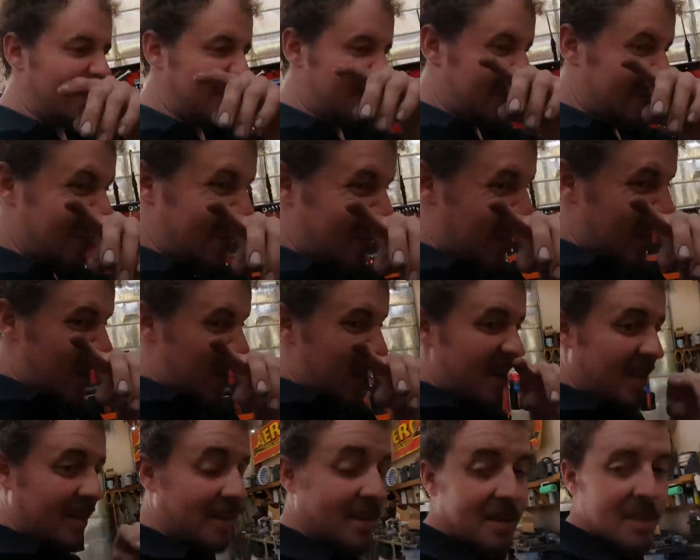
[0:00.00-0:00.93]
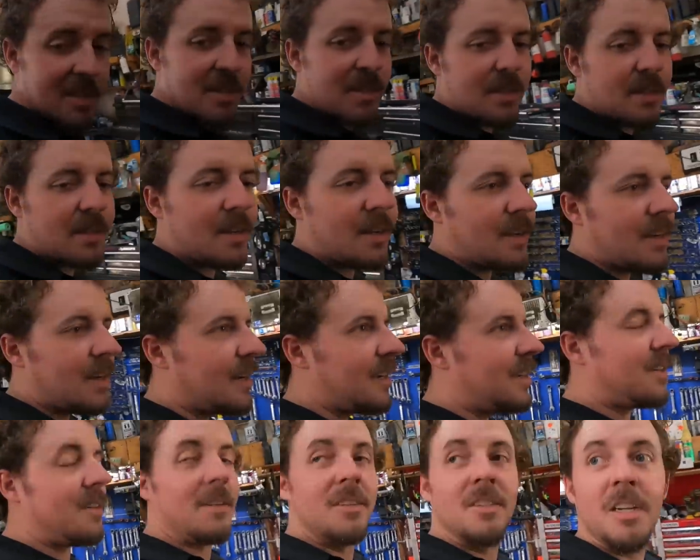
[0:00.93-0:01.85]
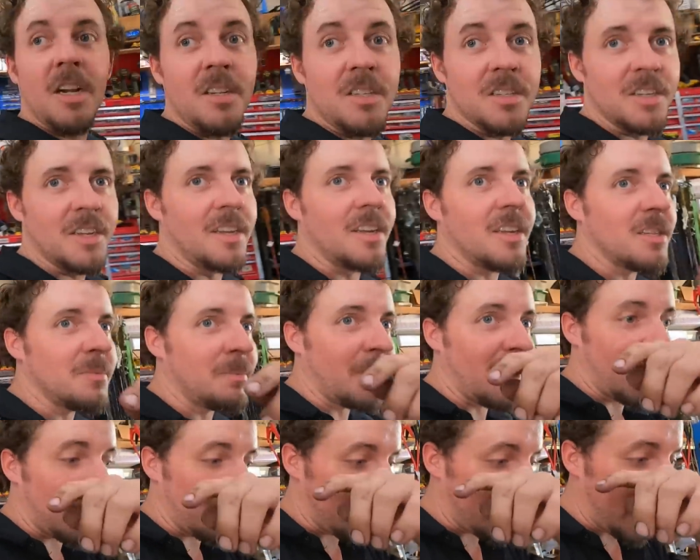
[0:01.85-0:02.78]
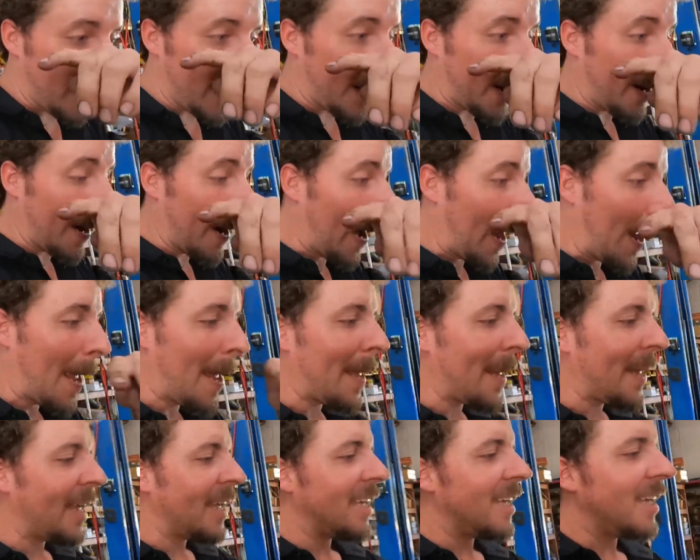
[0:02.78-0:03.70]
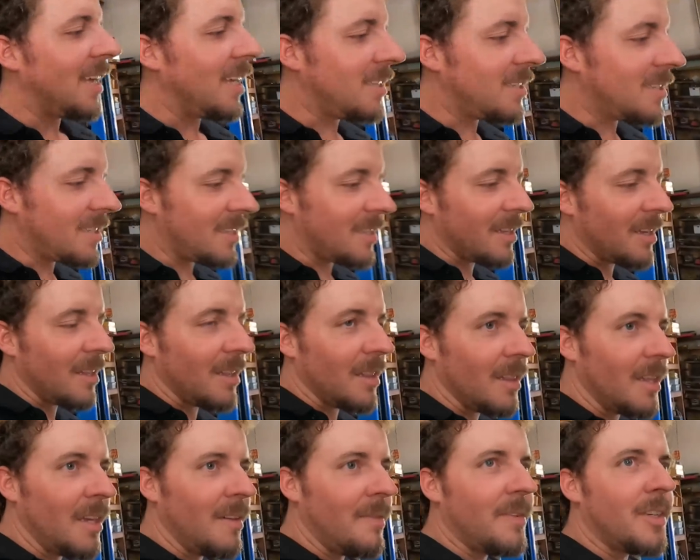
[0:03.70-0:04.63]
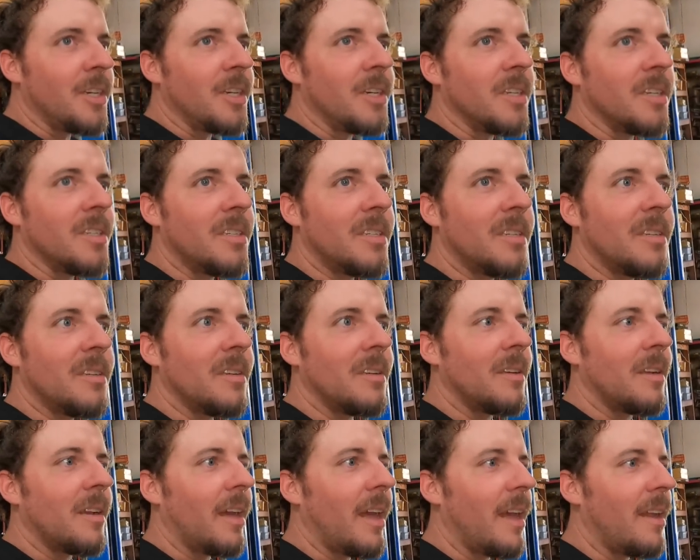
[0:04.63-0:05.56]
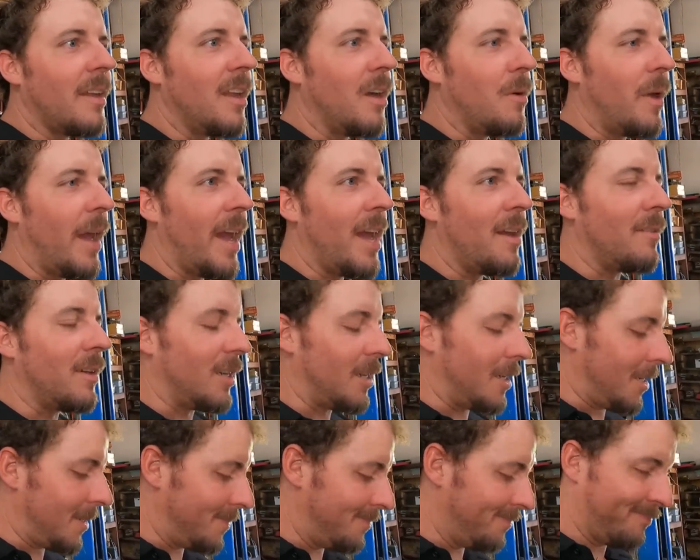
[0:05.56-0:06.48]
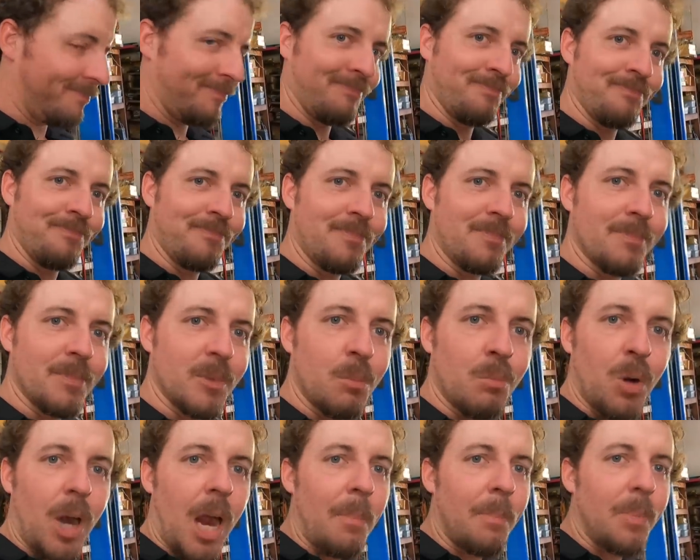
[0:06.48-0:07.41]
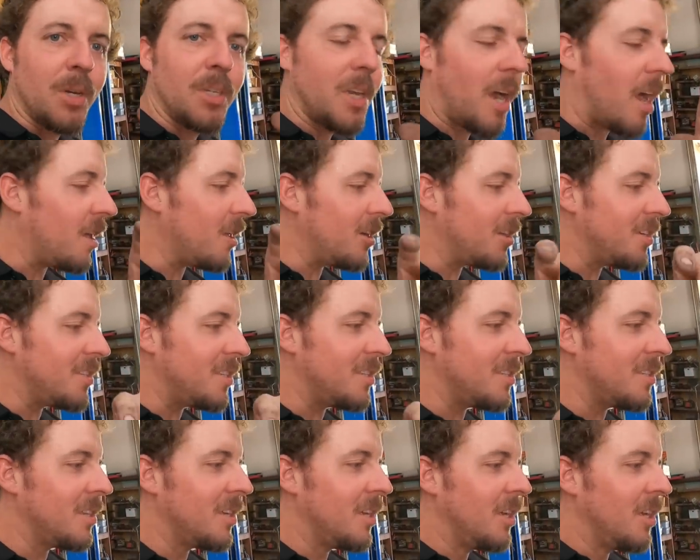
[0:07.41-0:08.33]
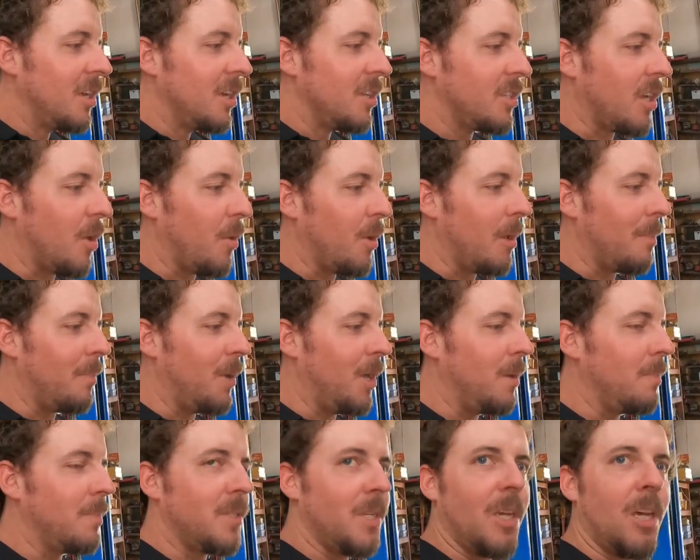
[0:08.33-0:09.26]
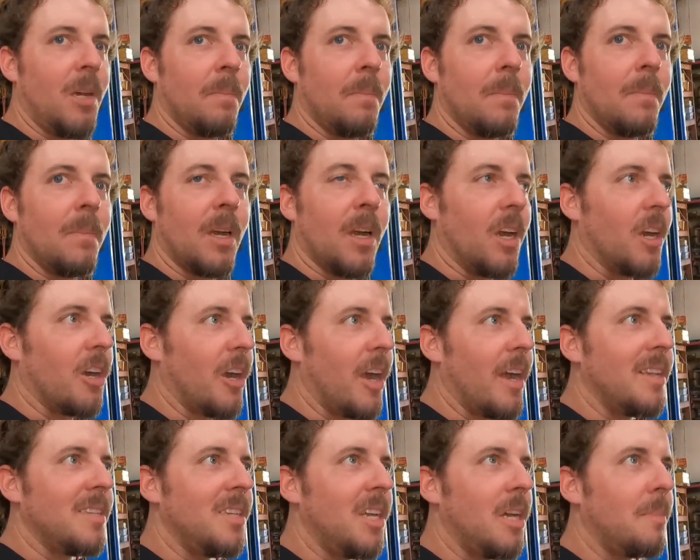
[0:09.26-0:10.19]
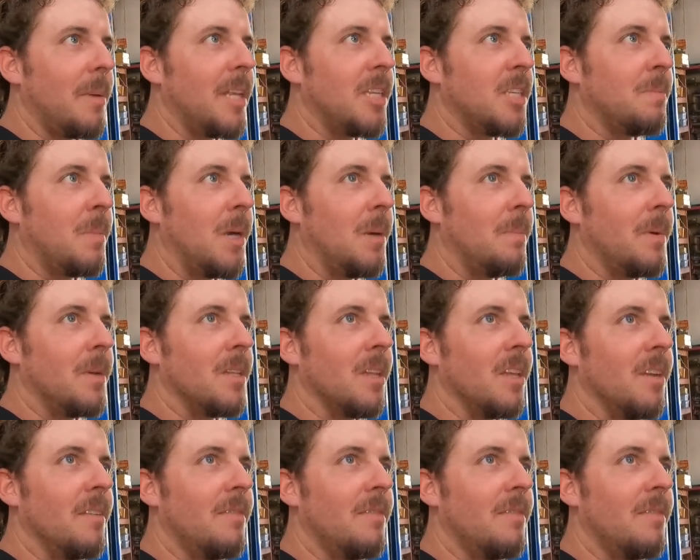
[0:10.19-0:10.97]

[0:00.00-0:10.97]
is, is Justin can explain it better. It's the lifters don't have a uh, proper tolerances. So when it pumps up or cranks up, it's pumping